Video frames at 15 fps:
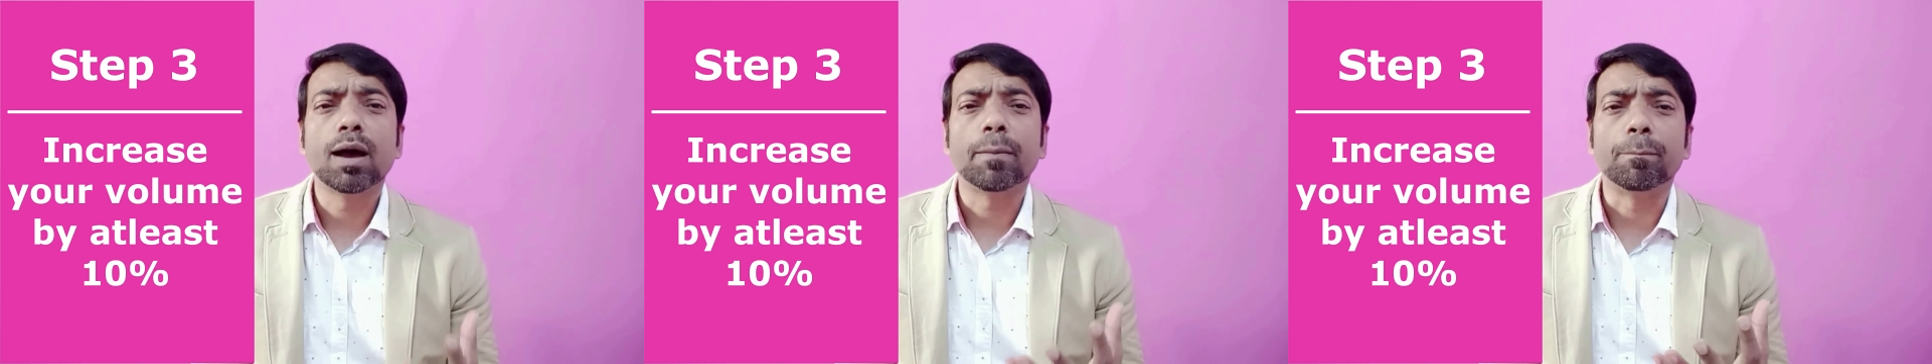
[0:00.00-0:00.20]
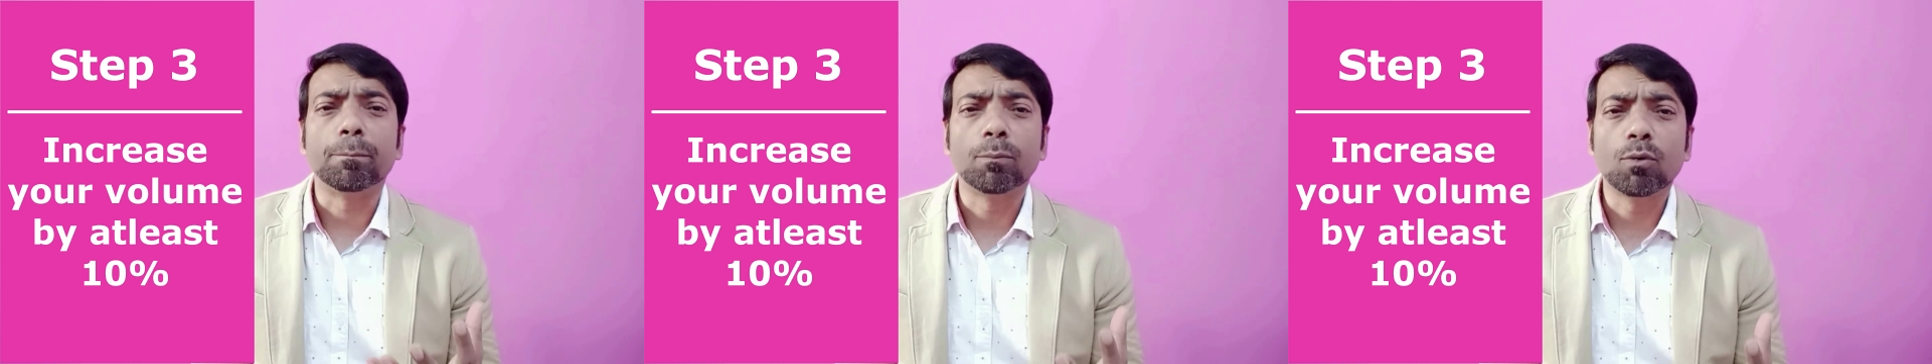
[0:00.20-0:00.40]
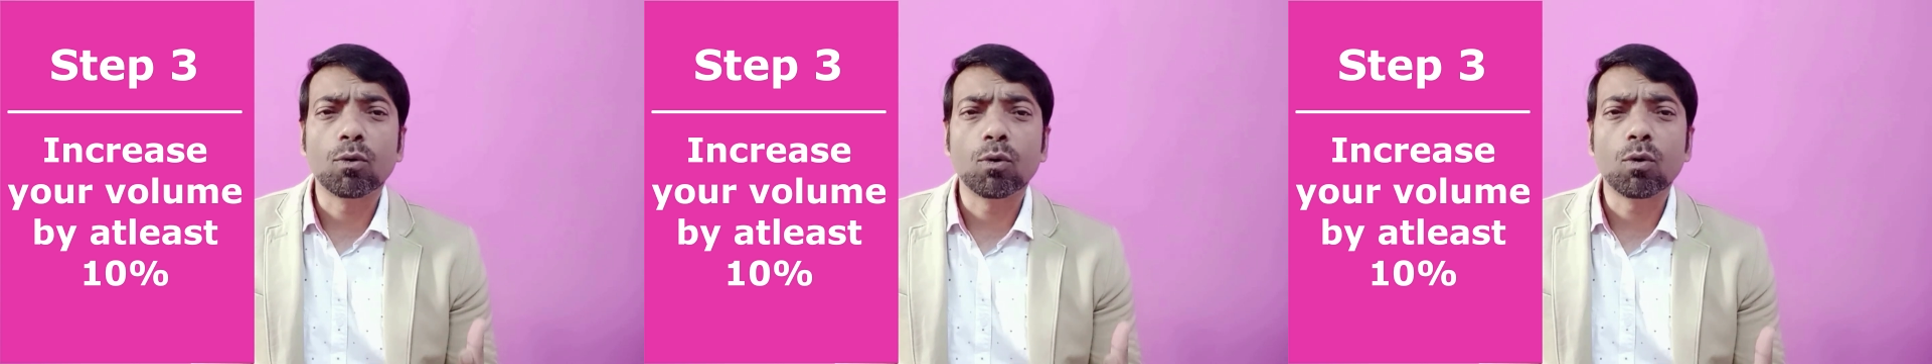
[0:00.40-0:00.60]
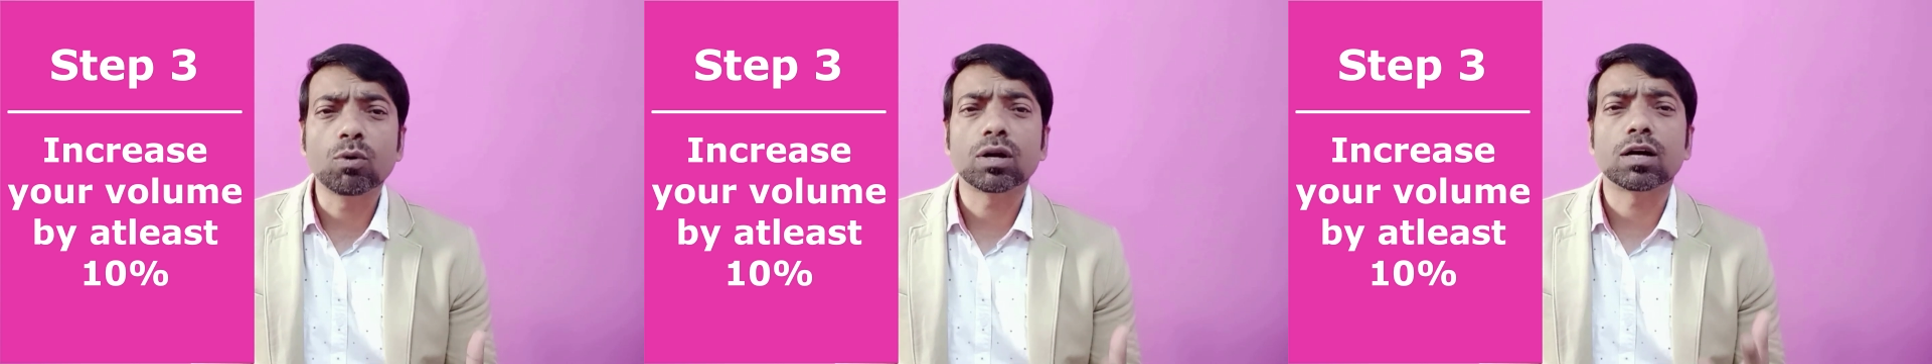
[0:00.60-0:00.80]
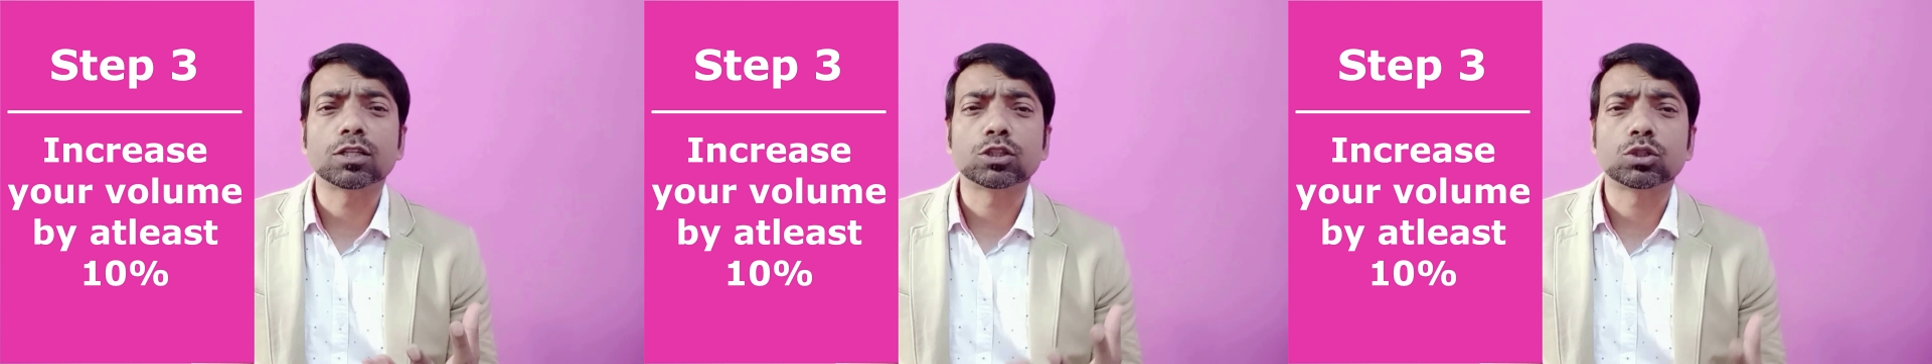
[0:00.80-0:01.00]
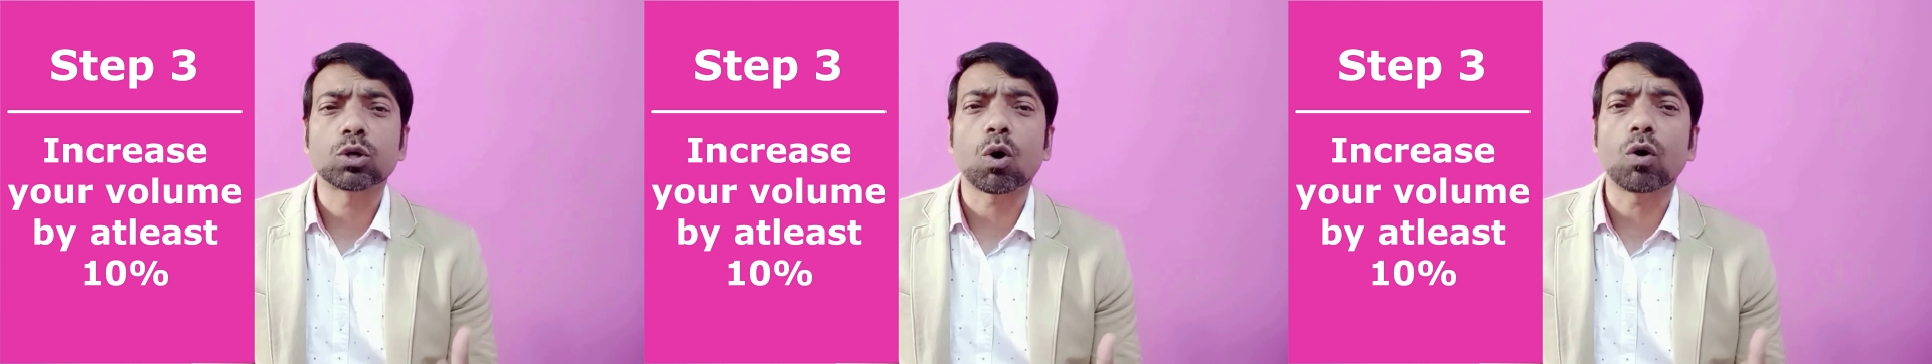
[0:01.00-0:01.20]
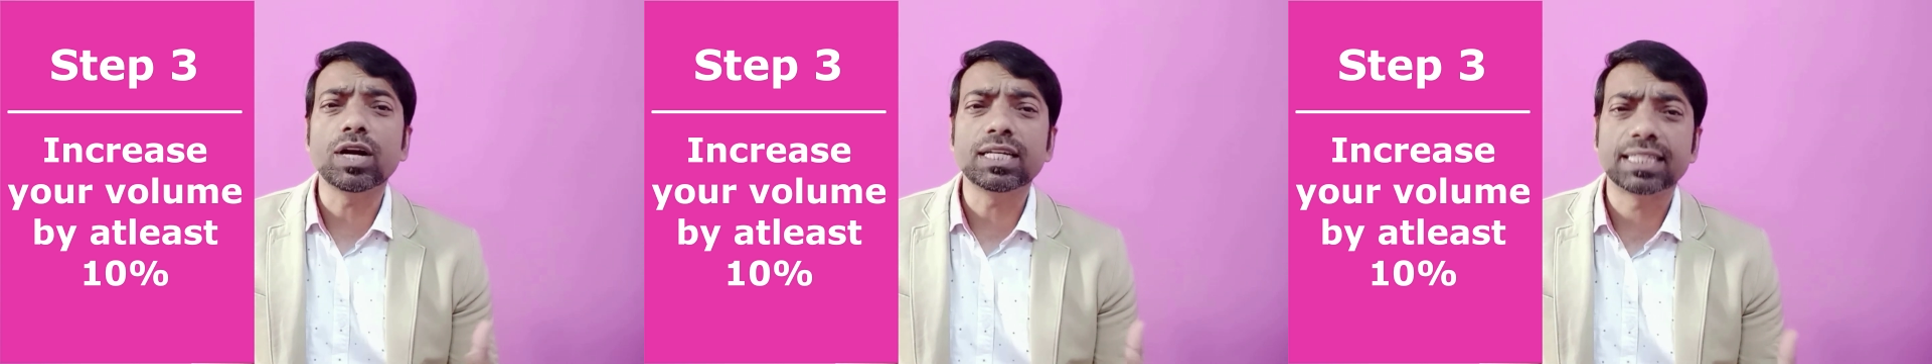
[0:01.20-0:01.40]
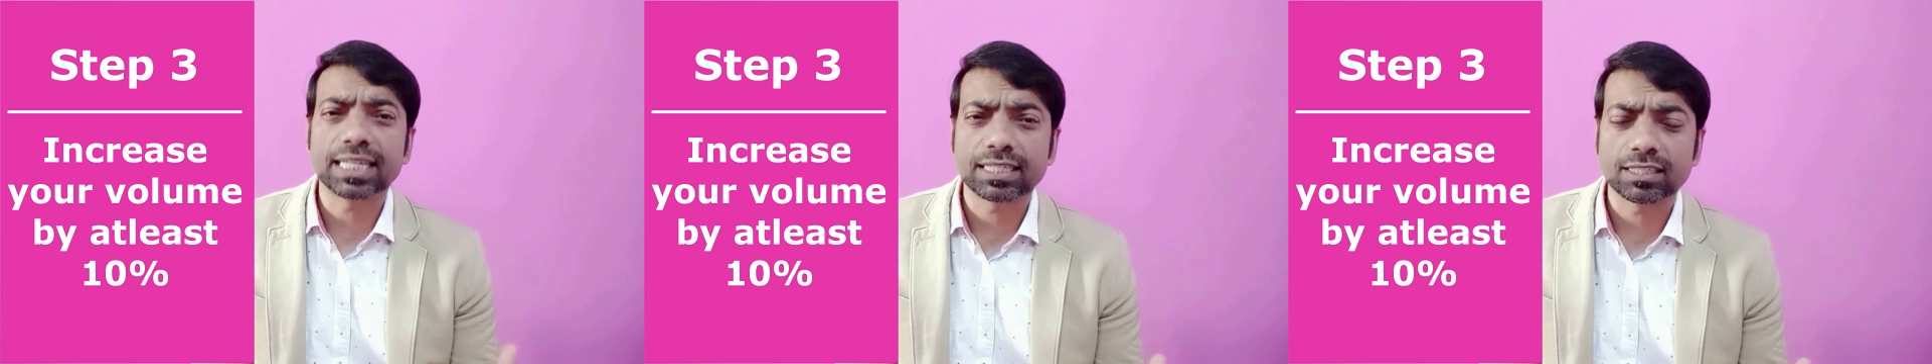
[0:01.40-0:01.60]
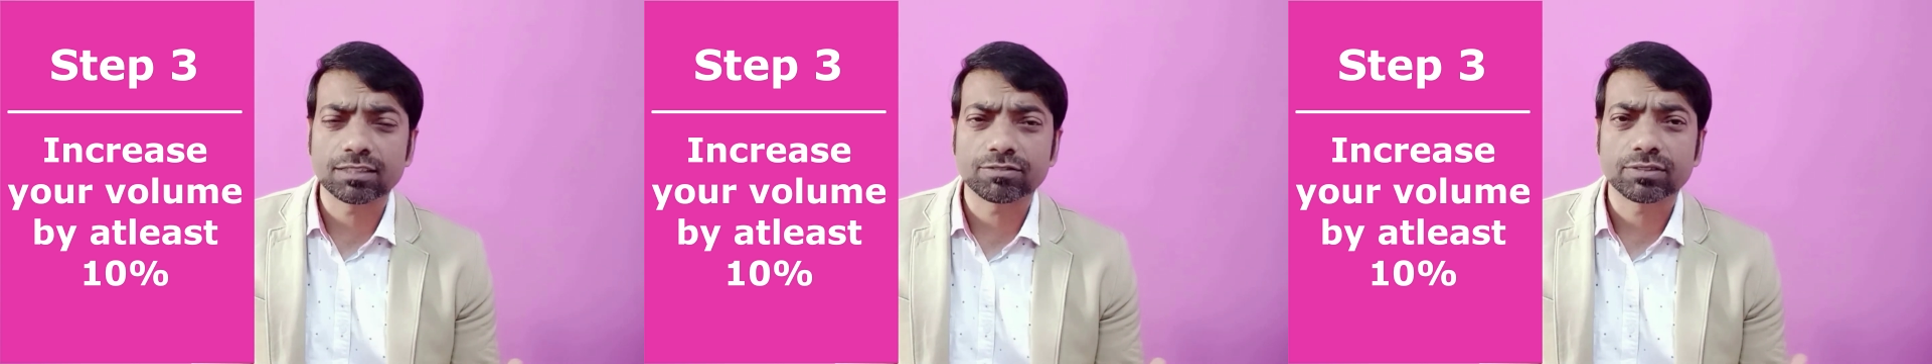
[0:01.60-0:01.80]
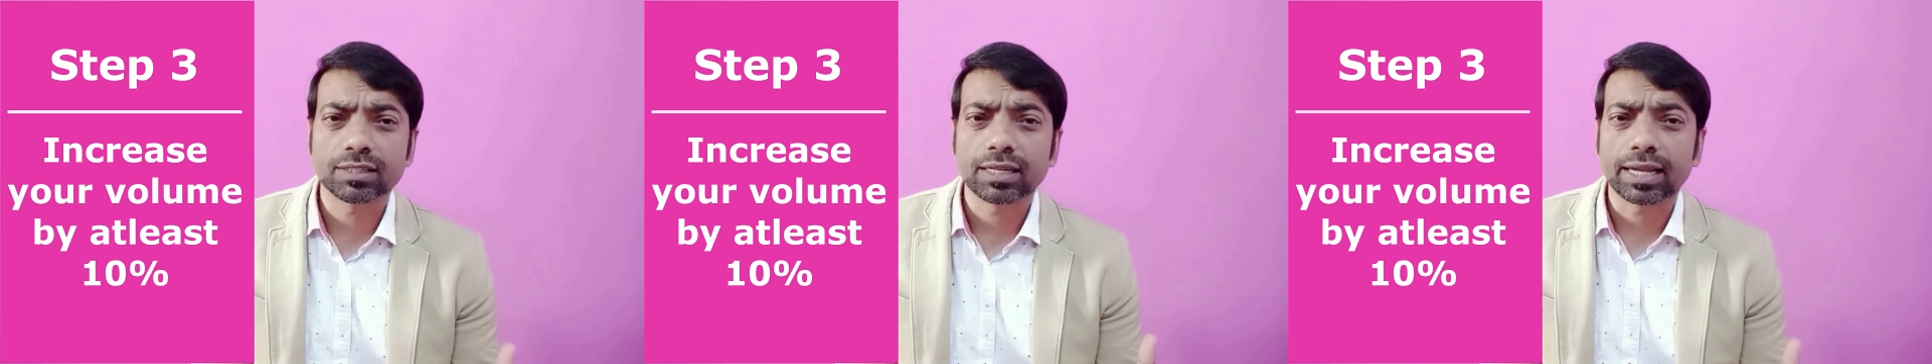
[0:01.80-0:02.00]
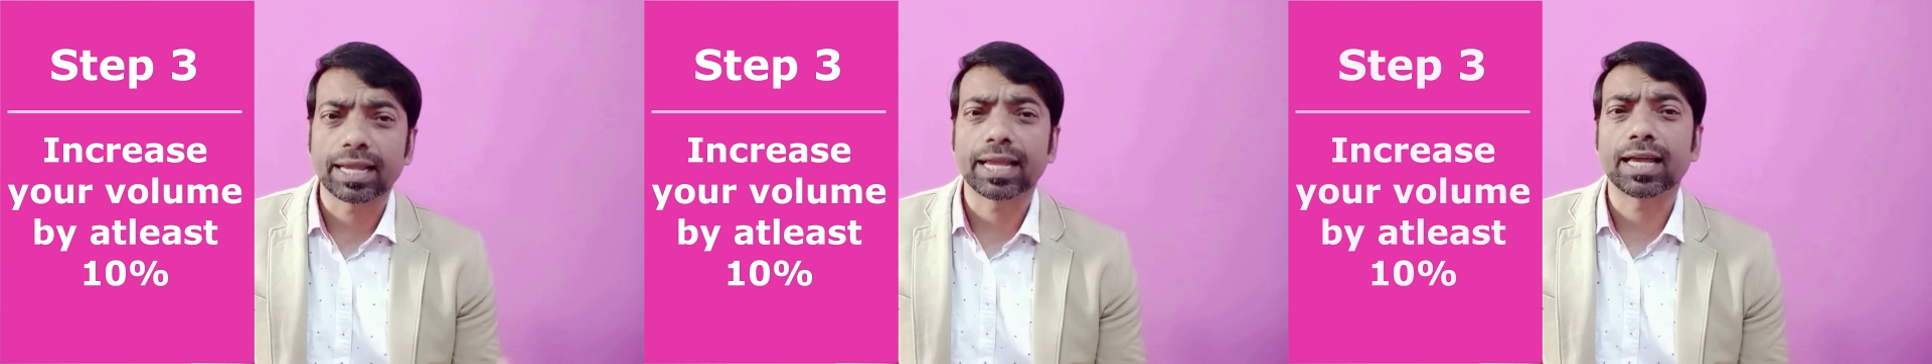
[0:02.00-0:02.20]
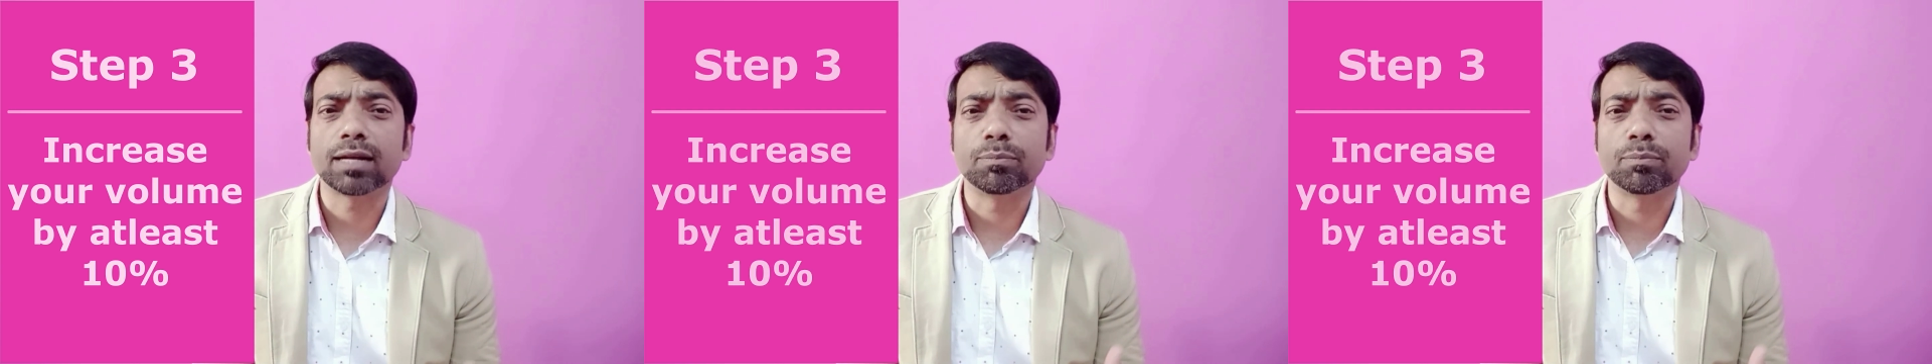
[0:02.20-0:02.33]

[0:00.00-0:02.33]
more authoritative and